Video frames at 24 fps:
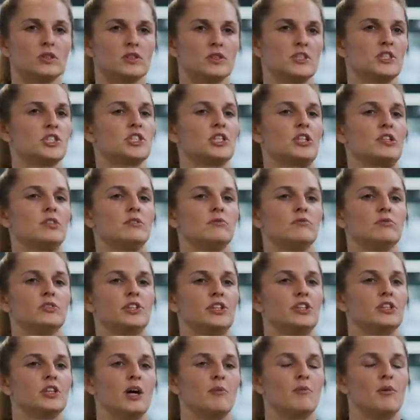condition.
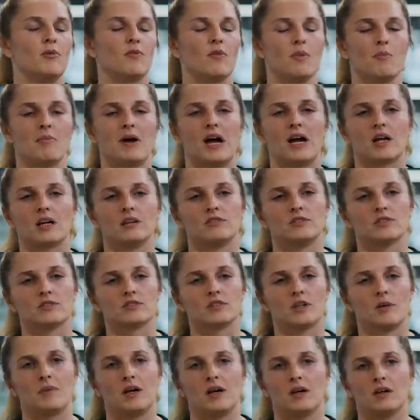She'd come off the back of a
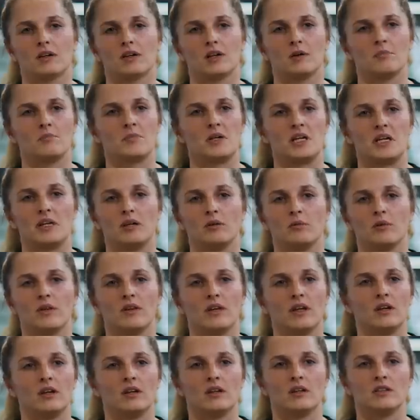summer competing with
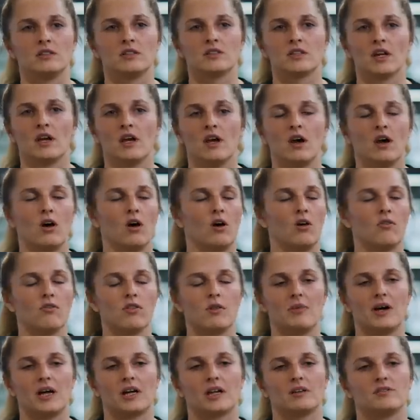England, off
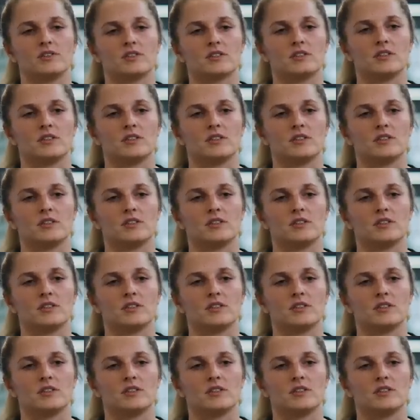the back of a